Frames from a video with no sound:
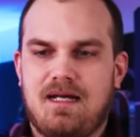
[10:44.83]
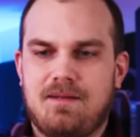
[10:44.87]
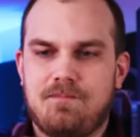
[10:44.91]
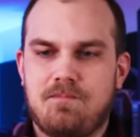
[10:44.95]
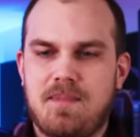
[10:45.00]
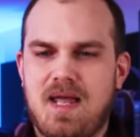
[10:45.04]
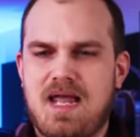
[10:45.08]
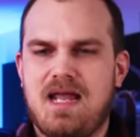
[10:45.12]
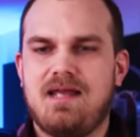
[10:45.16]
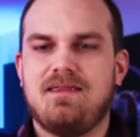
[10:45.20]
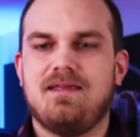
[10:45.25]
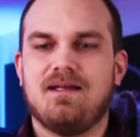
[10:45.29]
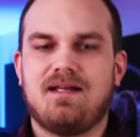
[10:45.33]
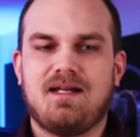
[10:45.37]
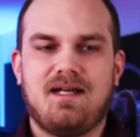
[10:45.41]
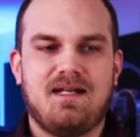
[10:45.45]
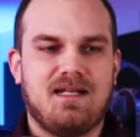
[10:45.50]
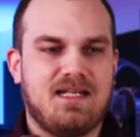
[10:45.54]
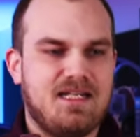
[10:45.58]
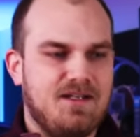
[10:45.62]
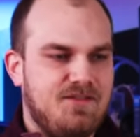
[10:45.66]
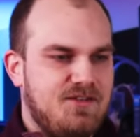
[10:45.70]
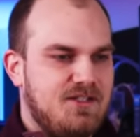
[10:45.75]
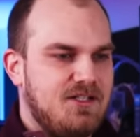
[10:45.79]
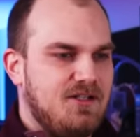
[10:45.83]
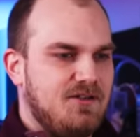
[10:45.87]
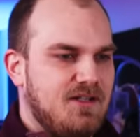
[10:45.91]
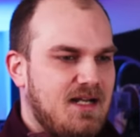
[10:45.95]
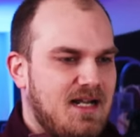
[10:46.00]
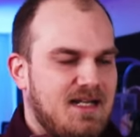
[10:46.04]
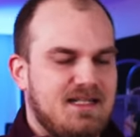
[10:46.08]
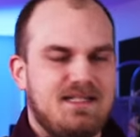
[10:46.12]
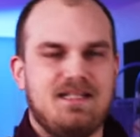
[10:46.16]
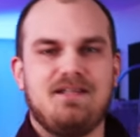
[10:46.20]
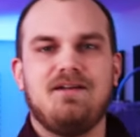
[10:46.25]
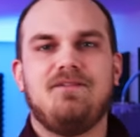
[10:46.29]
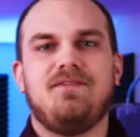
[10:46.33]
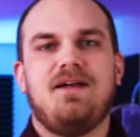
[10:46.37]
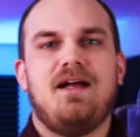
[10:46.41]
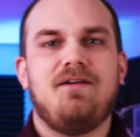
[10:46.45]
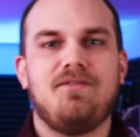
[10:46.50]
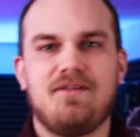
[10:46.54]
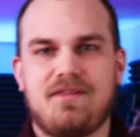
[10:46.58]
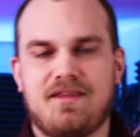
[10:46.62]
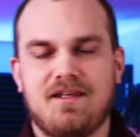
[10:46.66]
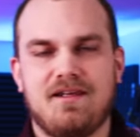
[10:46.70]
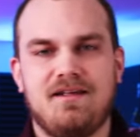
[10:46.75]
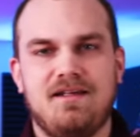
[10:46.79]
I made that kind of gives you an idea of
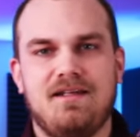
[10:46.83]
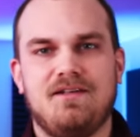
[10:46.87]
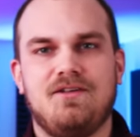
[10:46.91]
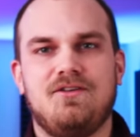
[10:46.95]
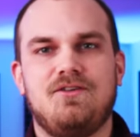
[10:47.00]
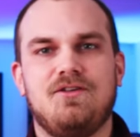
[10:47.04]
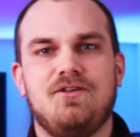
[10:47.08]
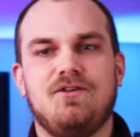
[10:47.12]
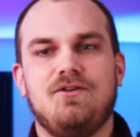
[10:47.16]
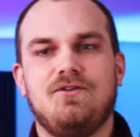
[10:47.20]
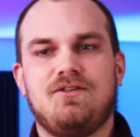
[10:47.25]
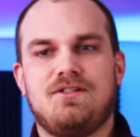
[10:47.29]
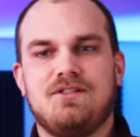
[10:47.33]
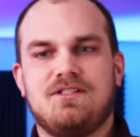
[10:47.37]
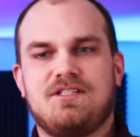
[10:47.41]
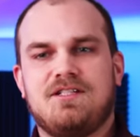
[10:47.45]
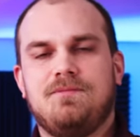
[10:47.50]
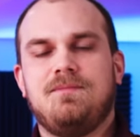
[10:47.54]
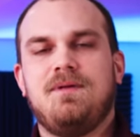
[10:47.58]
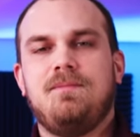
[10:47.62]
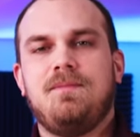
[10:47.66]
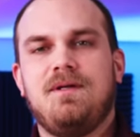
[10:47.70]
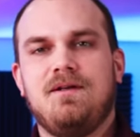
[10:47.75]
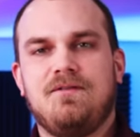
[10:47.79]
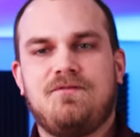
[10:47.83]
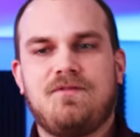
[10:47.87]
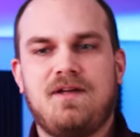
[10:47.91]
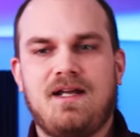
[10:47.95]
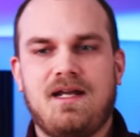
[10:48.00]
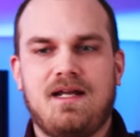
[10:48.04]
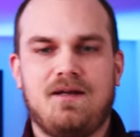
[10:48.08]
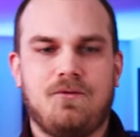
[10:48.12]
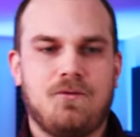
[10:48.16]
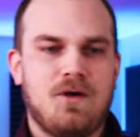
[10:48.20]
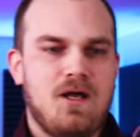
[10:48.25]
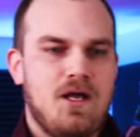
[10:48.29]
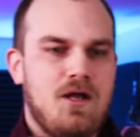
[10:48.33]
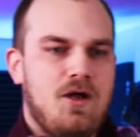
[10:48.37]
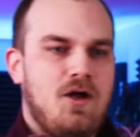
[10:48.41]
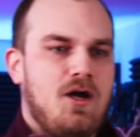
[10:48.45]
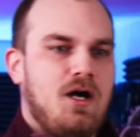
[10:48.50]
everything you need to do to submit me a fan,